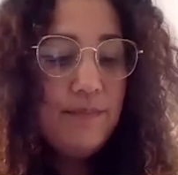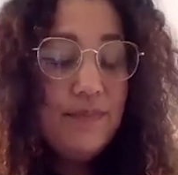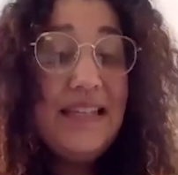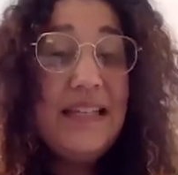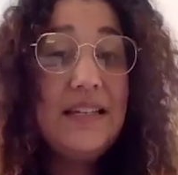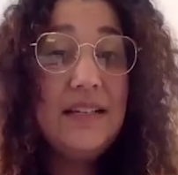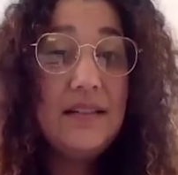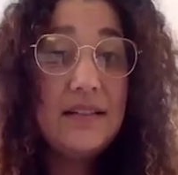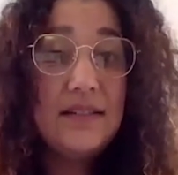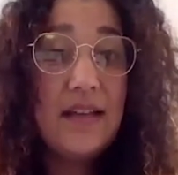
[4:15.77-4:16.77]
needed
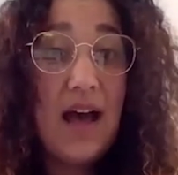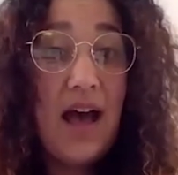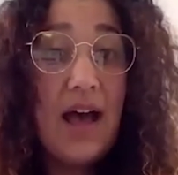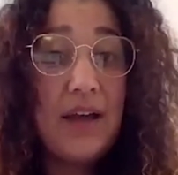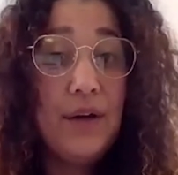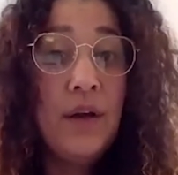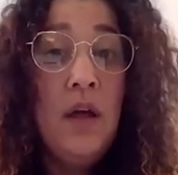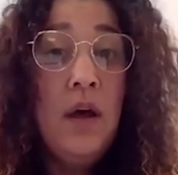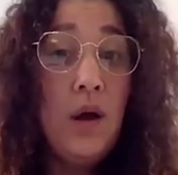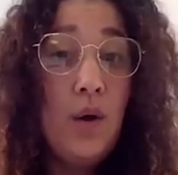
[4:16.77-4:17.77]
to hire
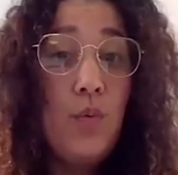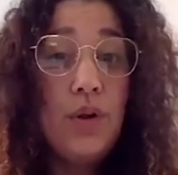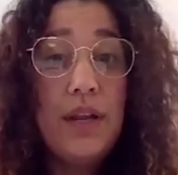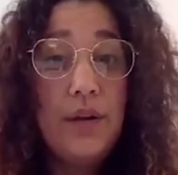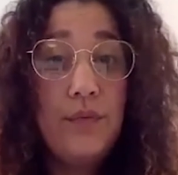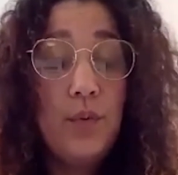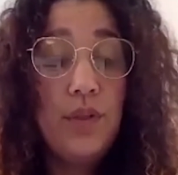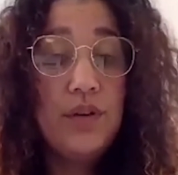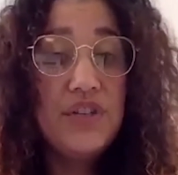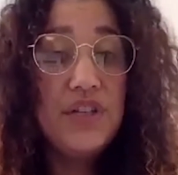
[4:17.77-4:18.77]
a coordinator for
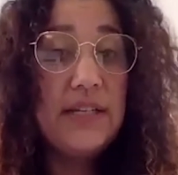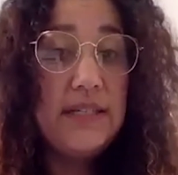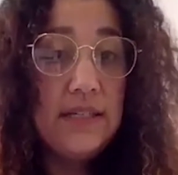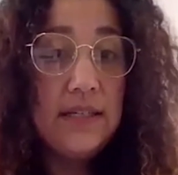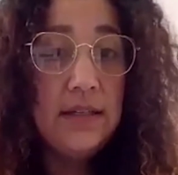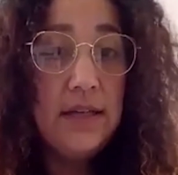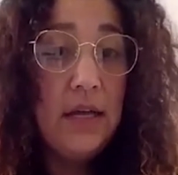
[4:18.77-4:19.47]
their GED,